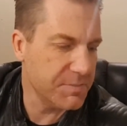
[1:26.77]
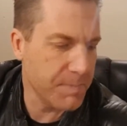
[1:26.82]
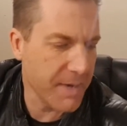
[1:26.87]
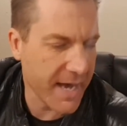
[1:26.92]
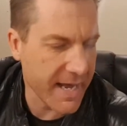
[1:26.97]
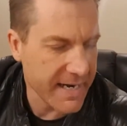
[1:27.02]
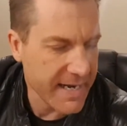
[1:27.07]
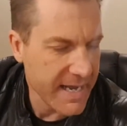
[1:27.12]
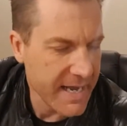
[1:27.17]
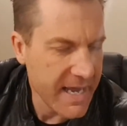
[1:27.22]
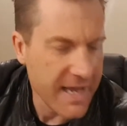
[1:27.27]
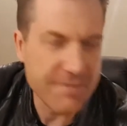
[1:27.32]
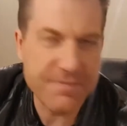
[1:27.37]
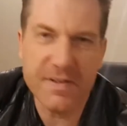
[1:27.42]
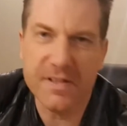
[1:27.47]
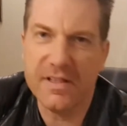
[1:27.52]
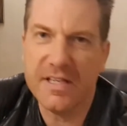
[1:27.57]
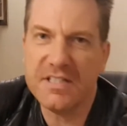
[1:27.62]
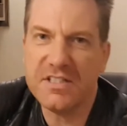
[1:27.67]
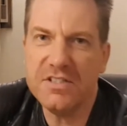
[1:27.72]
But if
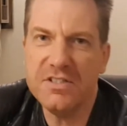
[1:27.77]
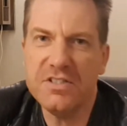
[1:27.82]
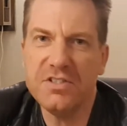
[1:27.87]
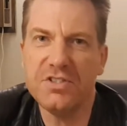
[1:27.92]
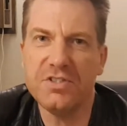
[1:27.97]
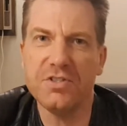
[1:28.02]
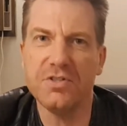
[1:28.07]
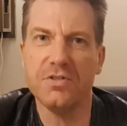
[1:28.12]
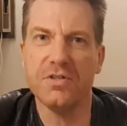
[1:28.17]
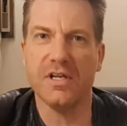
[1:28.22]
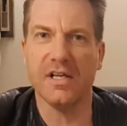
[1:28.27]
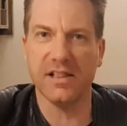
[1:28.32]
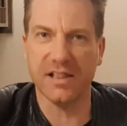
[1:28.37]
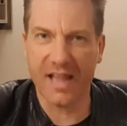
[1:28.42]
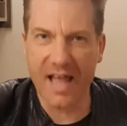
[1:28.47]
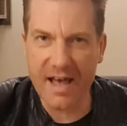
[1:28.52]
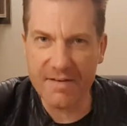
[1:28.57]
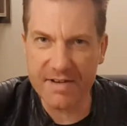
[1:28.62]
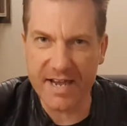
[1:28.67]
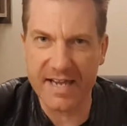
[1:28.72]
you listen to
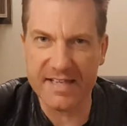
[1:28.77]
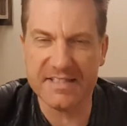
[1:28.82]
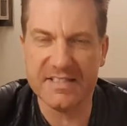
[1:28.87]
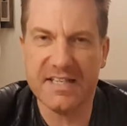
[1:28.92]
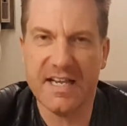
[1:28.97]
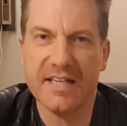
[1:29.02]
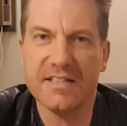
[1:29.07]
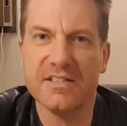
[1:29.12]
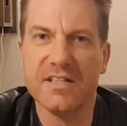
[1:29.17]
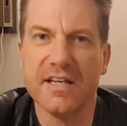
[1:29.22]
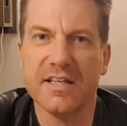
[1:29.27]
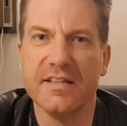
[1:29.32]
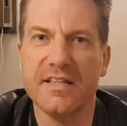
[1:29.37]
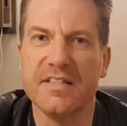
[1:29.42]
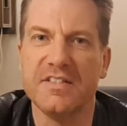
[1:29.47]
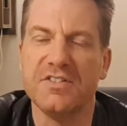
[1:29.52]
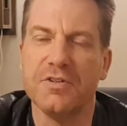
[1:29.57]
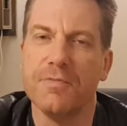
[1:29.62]
clave, it sounds like this.